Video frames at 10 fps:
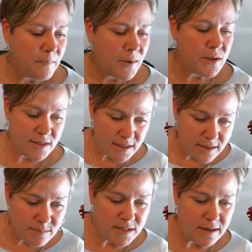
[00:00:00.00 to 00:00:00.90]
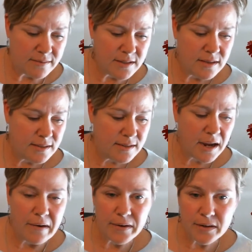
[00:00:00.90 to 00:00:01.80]
could see themselves in these
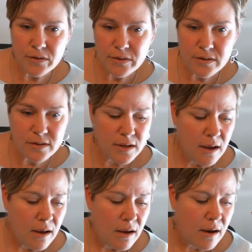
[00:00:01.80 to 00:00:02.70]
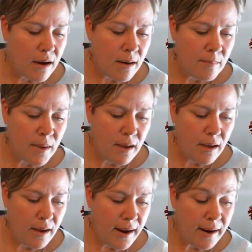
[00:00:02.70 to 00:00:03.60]
characters, and
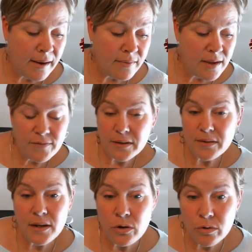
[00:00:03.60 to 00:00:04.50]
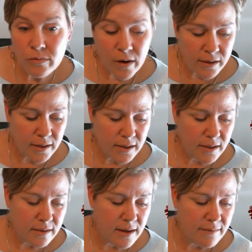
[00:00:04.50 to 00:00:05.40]
they felt they knew Vonnegut.
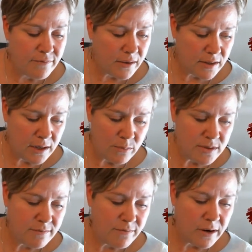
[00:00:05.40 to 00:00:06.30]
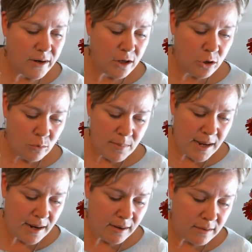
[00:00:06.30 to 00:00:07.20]
They felt he was a very
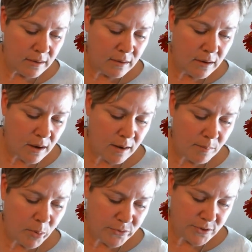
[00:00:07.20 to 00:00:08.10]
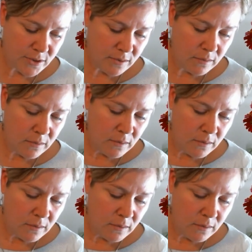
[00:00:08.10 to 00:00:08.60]
humane person.